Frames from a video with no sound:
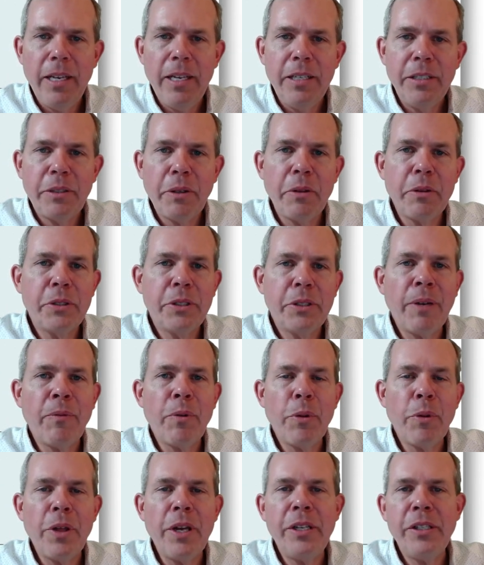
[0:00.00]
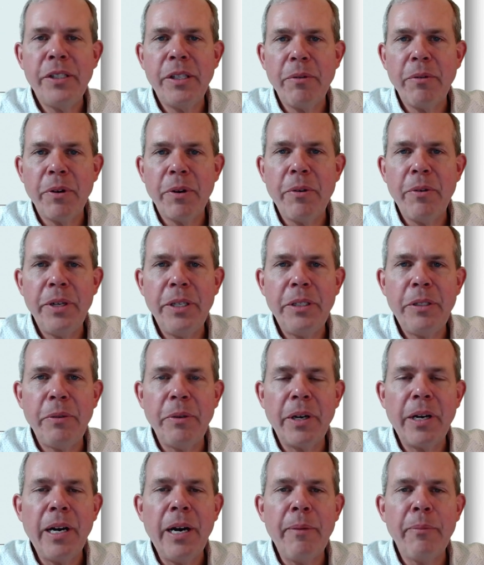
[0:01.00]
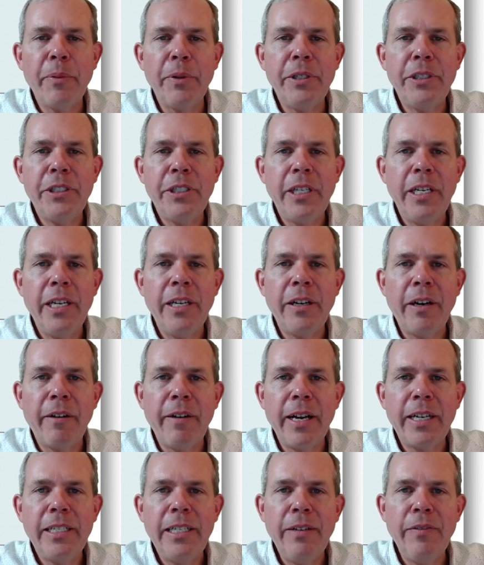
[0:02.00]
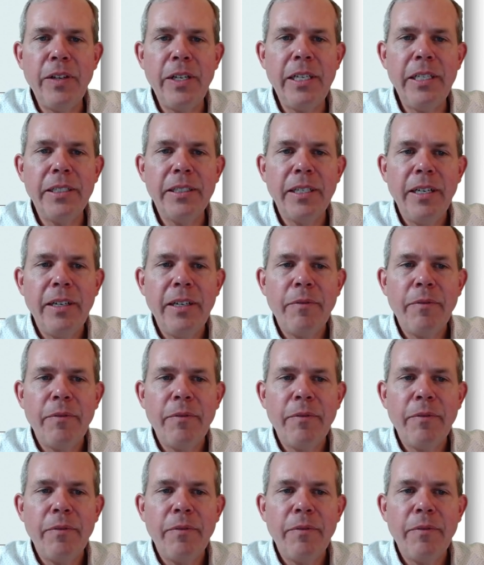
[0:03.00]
So there's several things that we're going to accomplish in our activities.